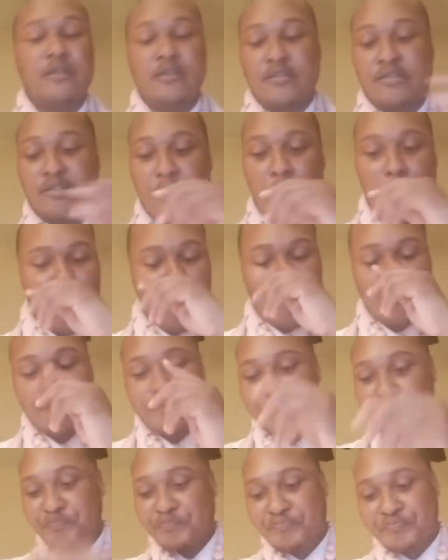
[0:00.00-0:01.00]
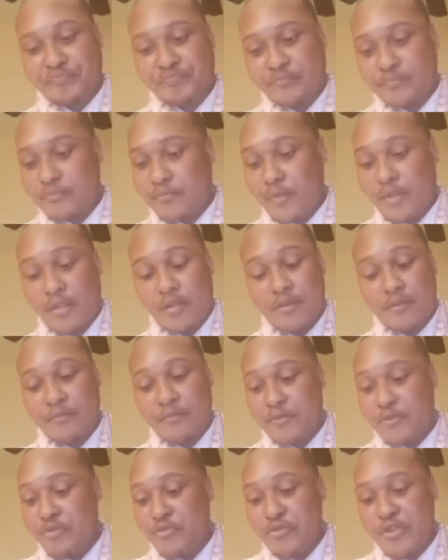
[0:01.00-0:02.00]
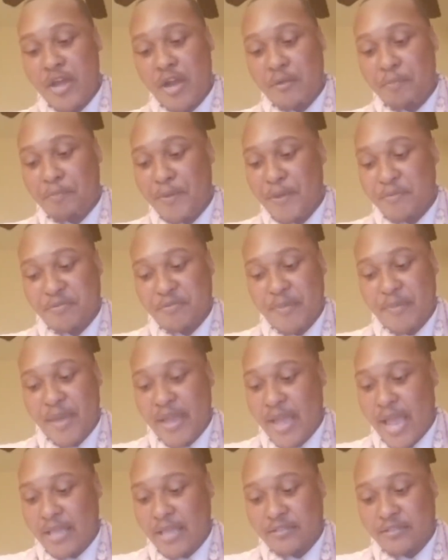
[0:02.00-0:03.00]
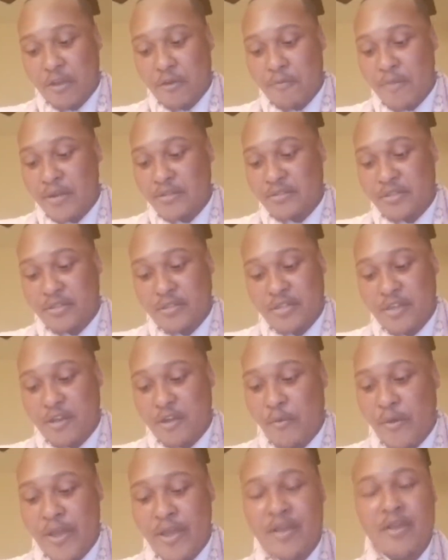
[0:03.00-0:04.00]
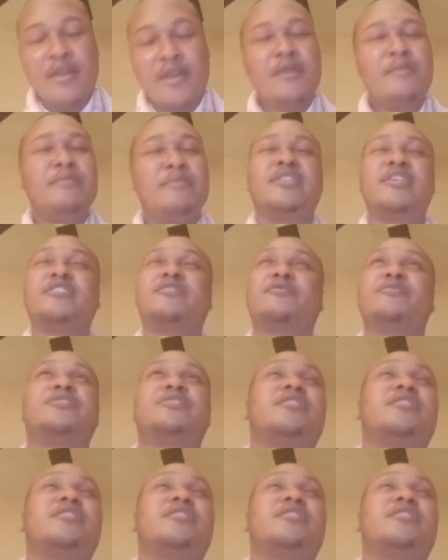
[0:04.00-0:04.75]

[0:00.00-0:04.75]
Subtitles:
So you young pimps, man, got so much to deal with. But this was